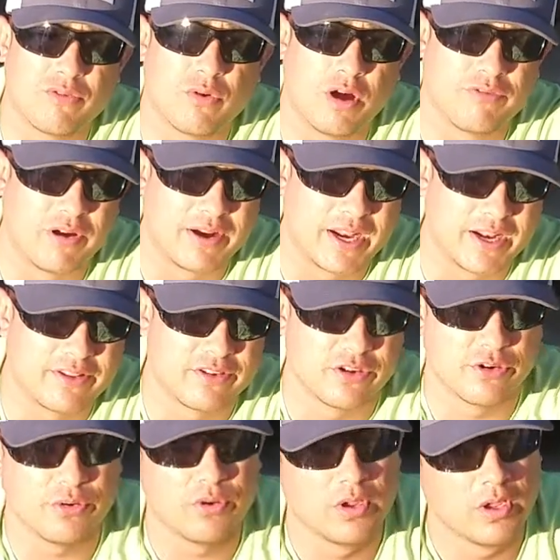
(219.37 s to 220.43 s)
well if I needed
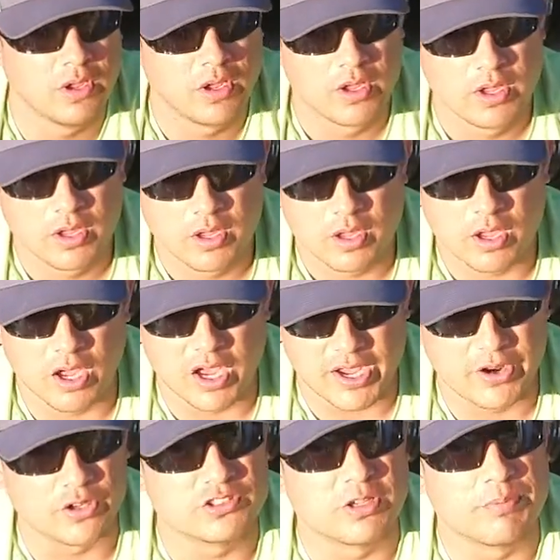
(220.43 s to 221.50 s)
to. I
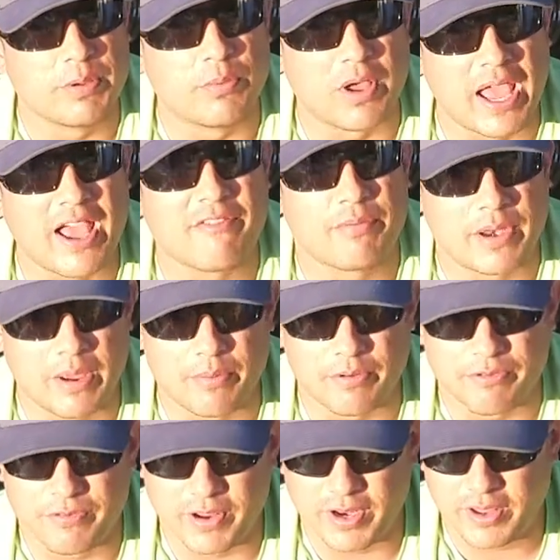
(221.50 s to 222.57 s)
know some people have been able to
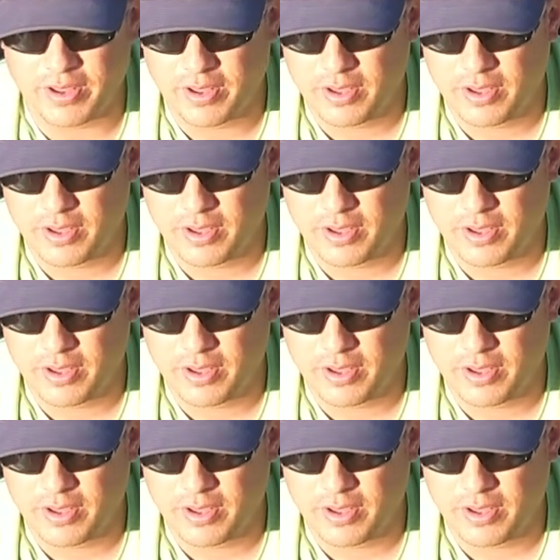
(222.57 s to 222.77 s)
fit it,